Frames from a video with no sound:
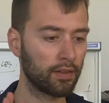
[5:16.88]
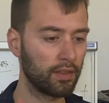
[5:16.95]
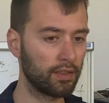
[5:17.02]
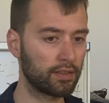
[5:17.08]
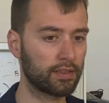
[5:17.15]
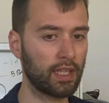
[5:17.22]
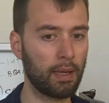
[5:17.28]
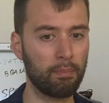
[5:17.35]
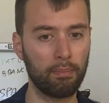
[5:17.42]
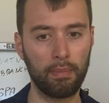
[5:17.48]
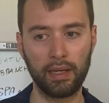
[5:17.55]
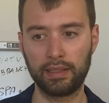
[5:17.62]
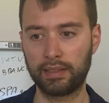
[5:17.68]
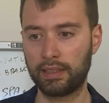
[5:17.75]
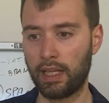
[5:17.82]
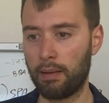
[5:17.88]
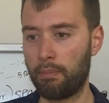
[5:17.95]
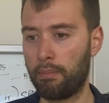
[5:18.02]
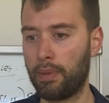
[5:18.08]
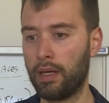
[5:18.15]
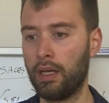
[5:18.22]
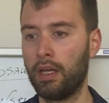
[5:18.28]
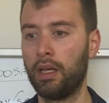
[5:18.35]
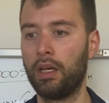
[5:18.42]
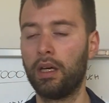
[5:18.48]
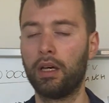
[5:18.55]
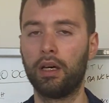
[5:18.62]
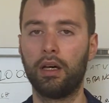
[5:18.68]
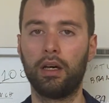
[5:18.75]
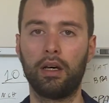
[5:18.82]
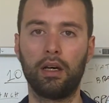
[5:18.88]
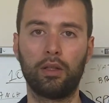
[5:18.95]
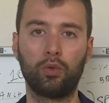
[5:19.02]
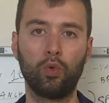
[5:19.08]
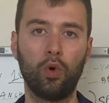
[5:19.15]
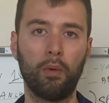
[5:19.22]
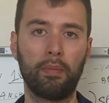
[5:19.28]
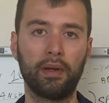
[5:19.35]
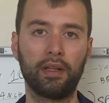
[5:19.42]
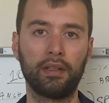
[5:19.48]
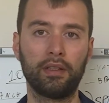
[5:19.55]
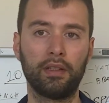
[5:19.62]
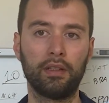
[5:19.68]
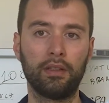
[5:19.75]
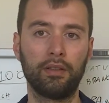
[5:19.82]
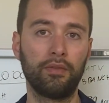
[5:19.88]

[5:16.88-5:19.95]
the step by step to open the